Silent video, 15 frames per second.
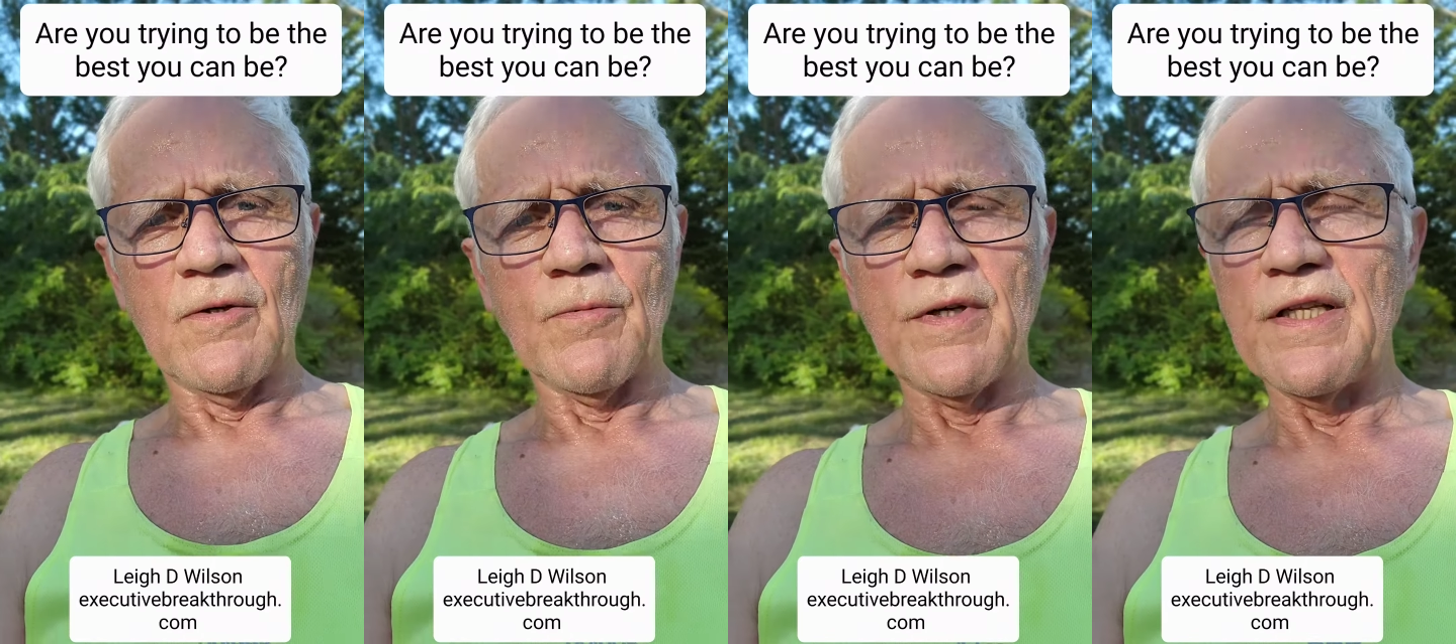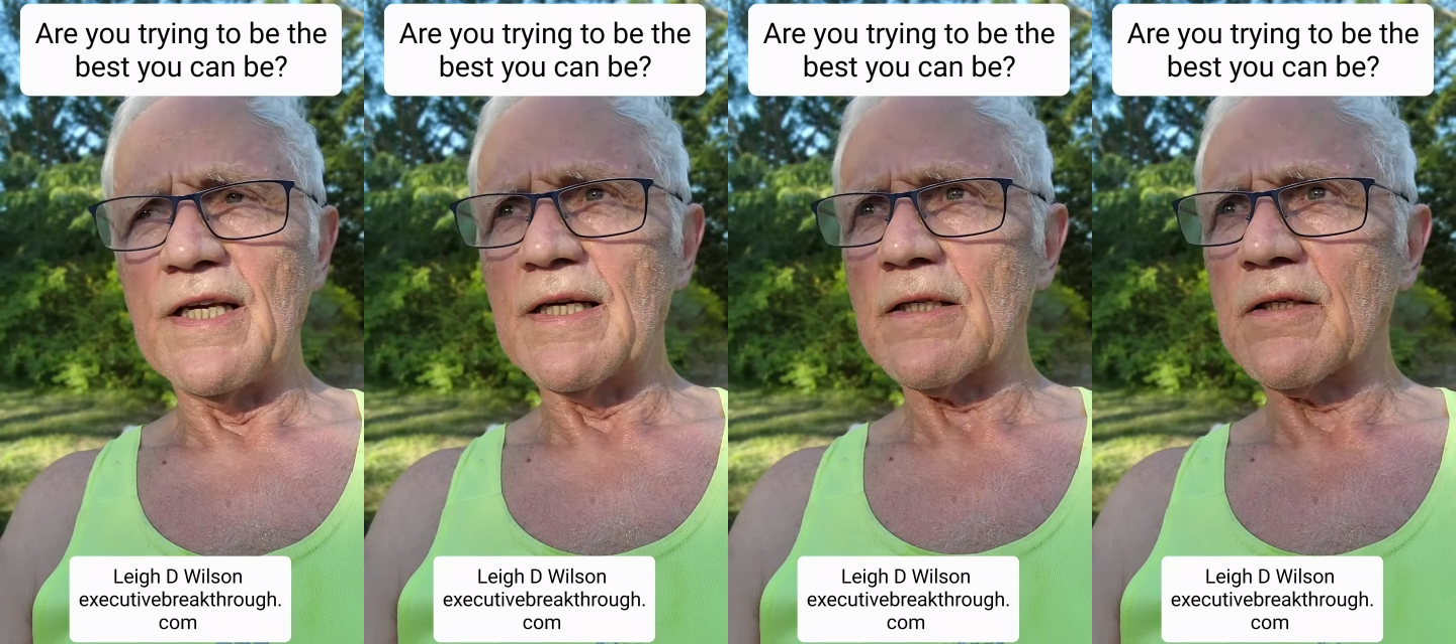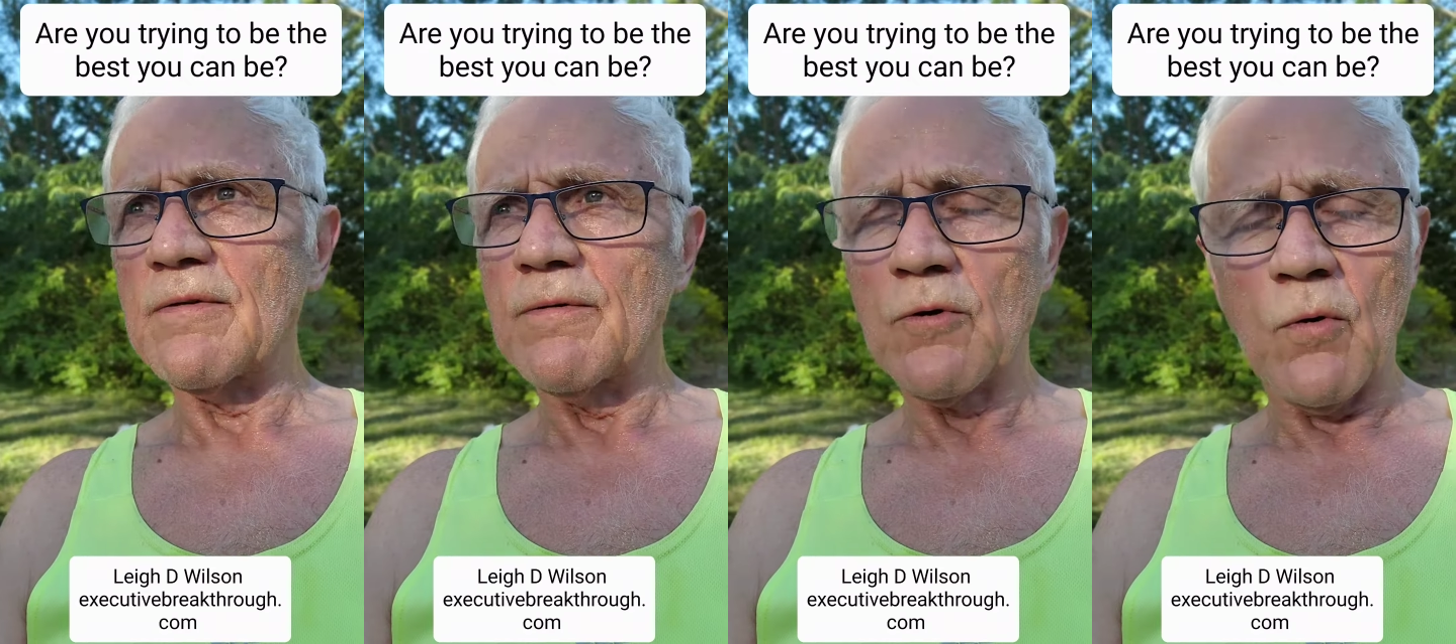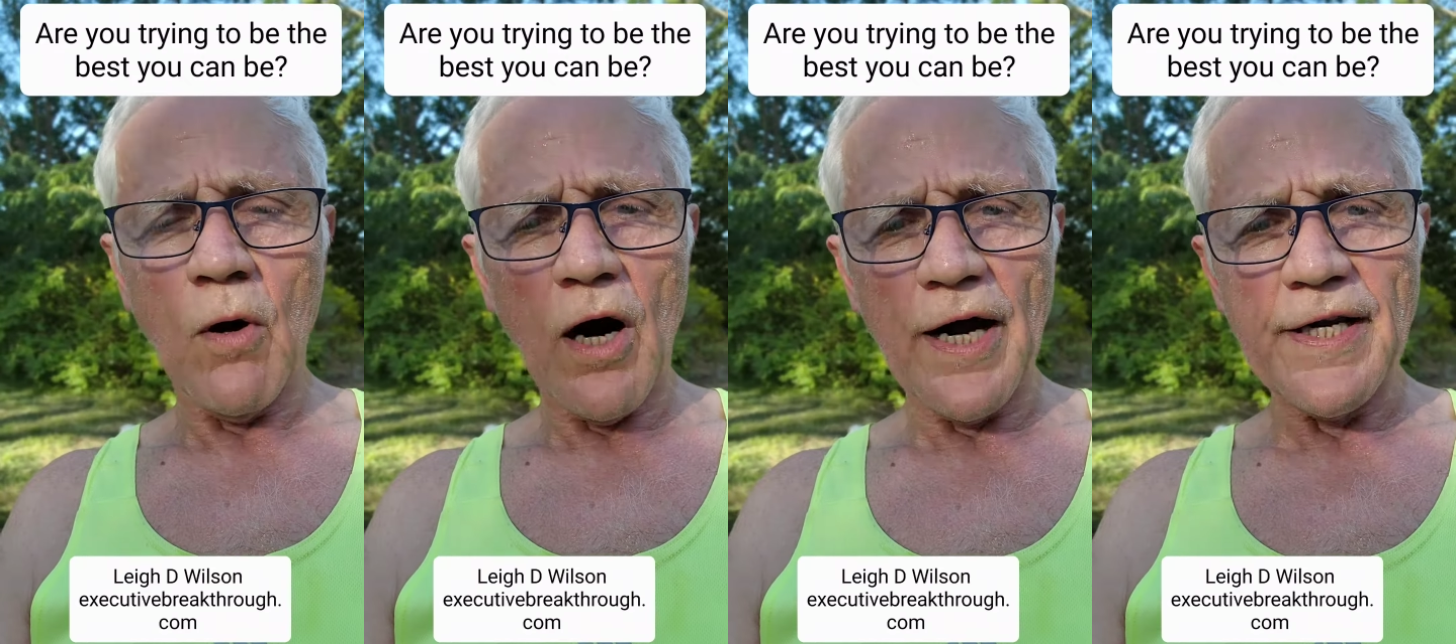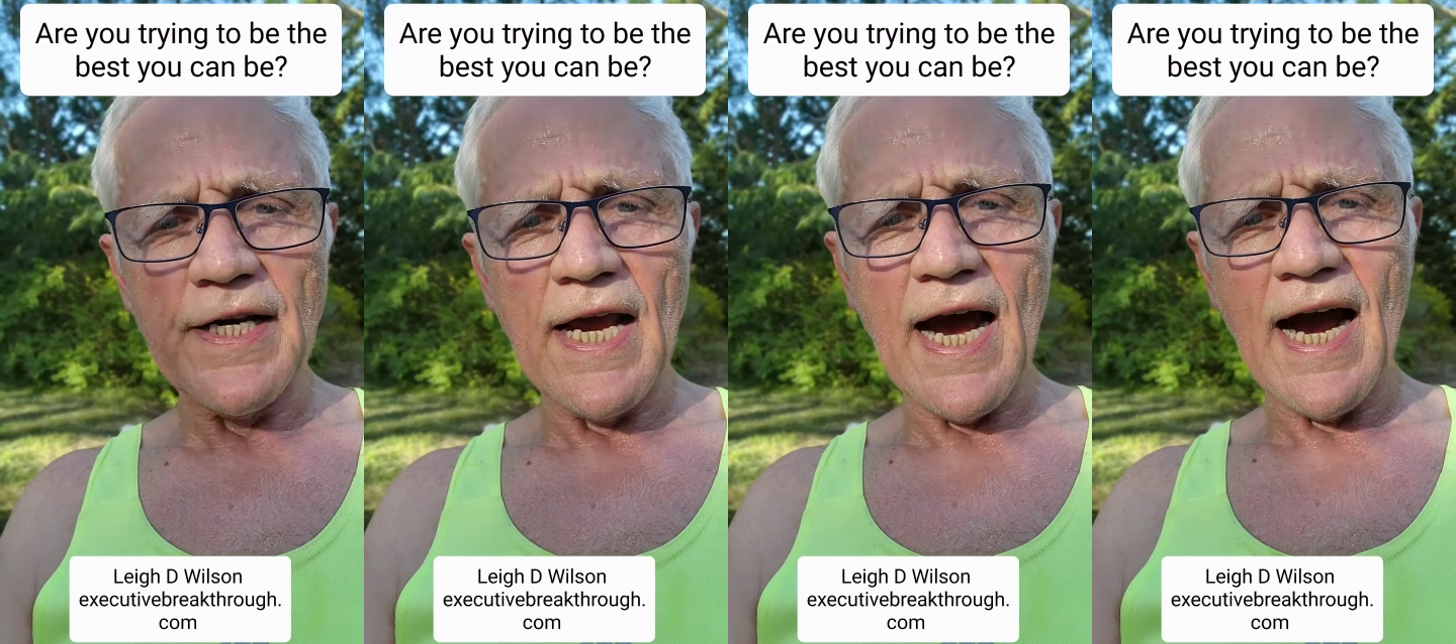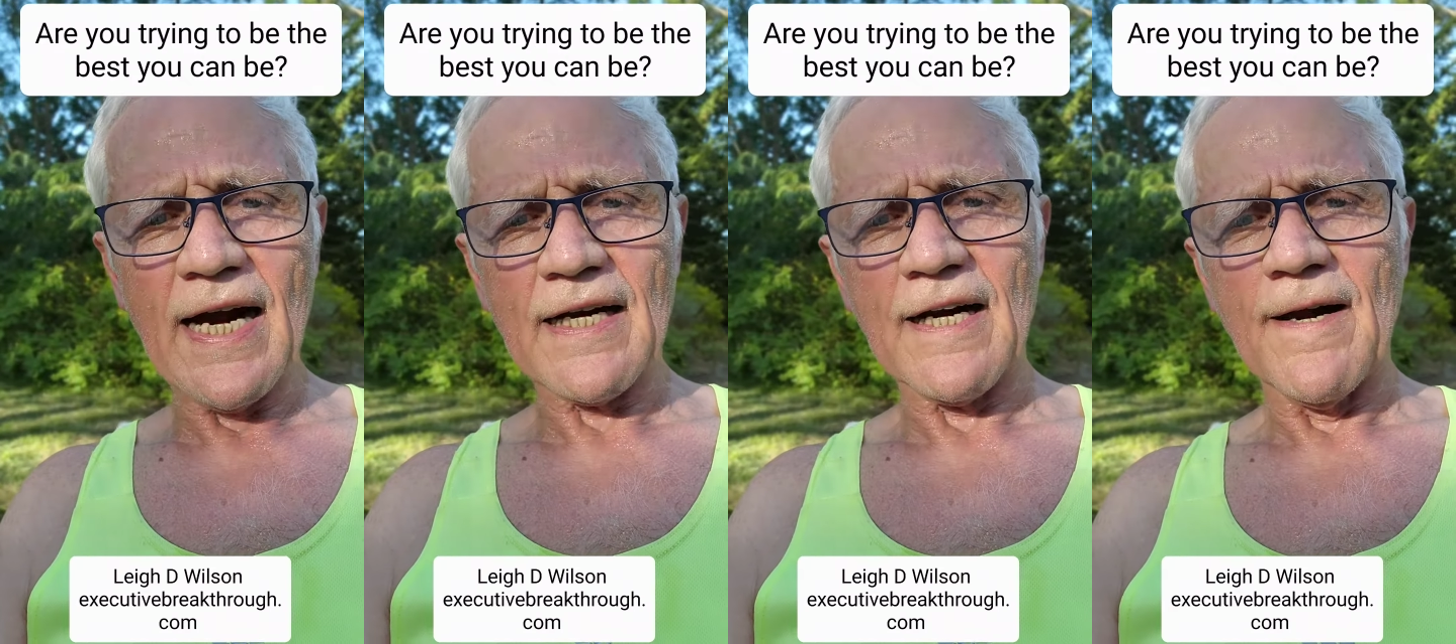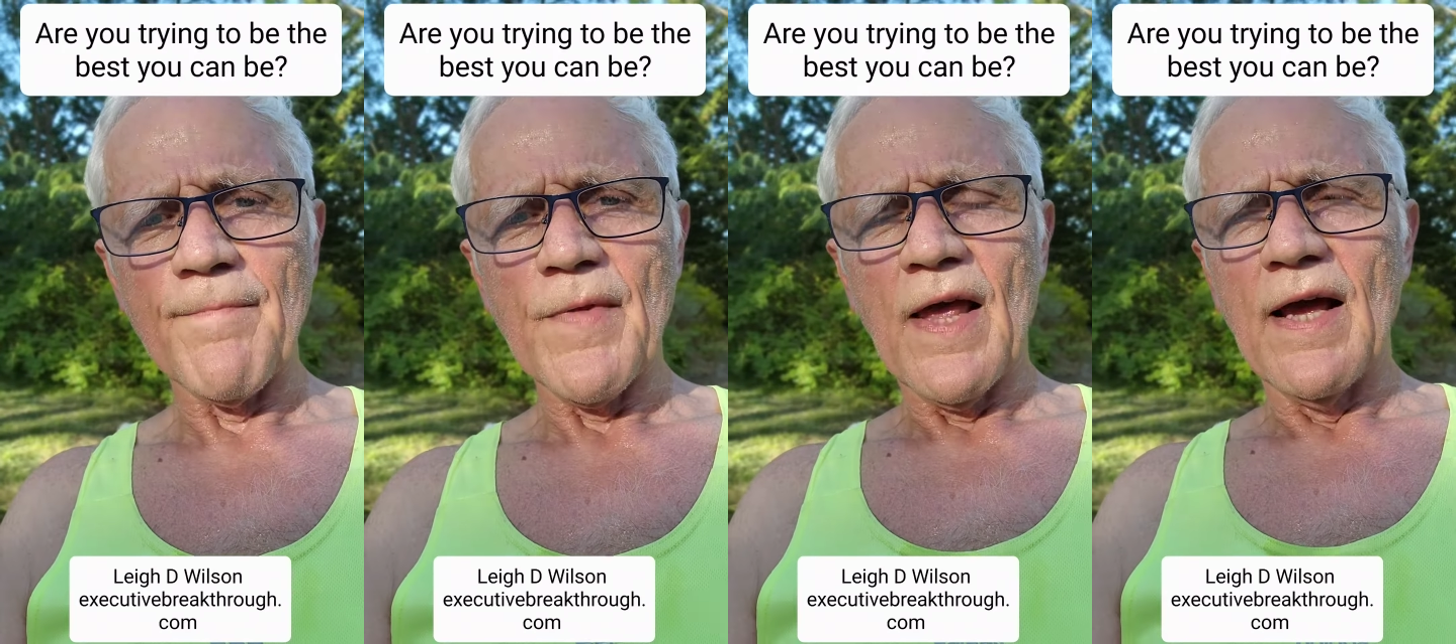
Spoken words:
when they're quite young.